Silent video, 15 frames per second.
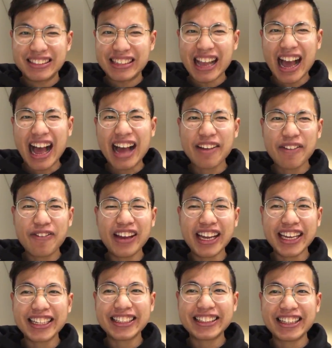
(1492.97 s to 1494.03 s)
I think
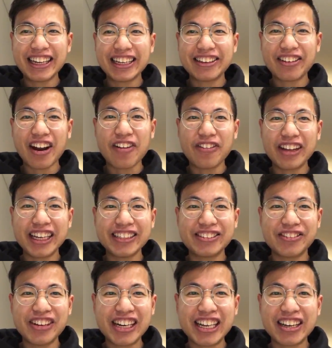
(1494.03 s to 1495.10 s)
like traveling is
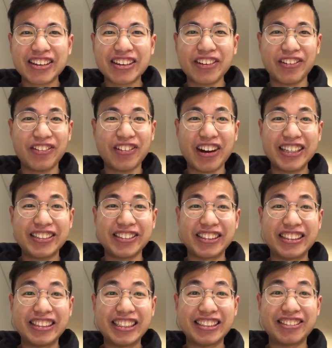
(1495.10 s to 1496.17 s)
really a good like, way to
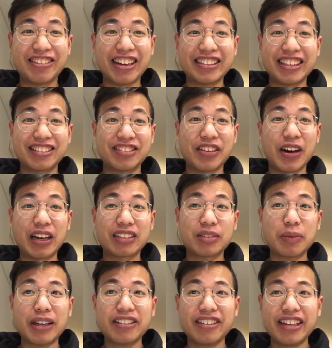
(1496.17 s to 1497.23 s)
distress as well,
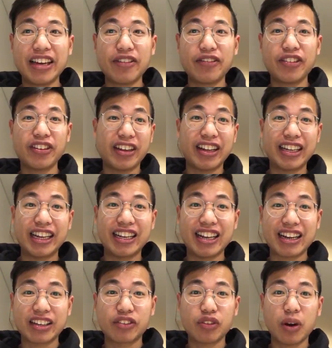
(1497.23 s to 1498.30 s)
especially if you are in
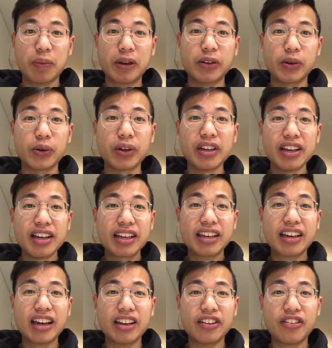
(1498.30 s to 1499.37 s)
like a tropical
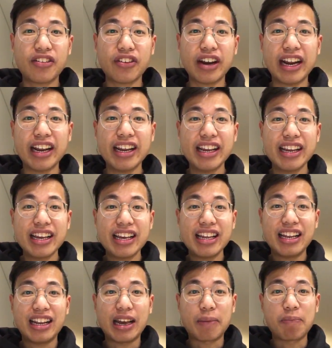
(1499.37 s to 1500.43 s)
country
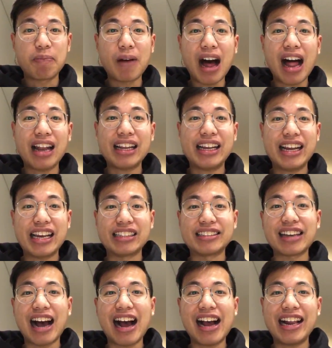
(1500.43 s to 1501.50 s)
like Bali and
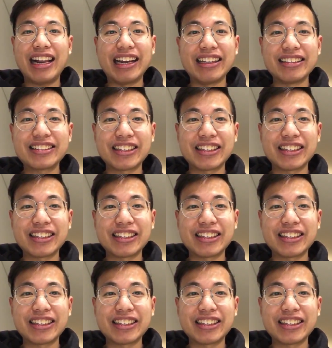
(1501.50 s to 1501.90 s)
Thailand.